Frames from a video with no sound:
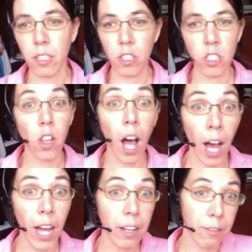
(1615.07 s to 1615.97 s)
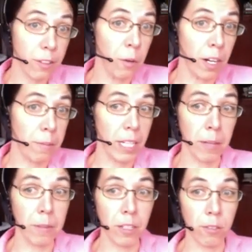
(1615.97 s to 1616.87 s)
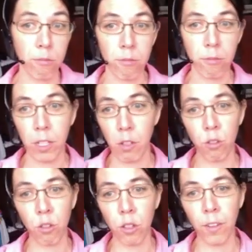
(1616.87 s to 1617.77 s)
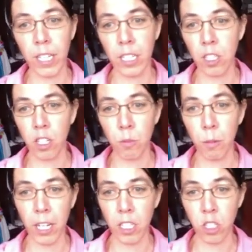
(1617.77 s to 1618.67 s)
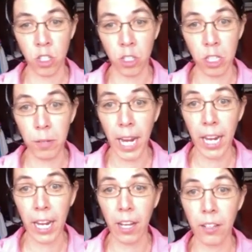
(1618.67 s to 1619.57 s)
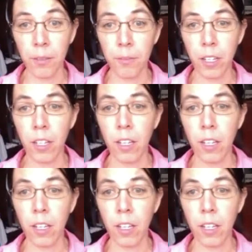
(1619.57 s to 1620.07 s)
There's a lot. If you want to become a certified T-touch practitioner, you can.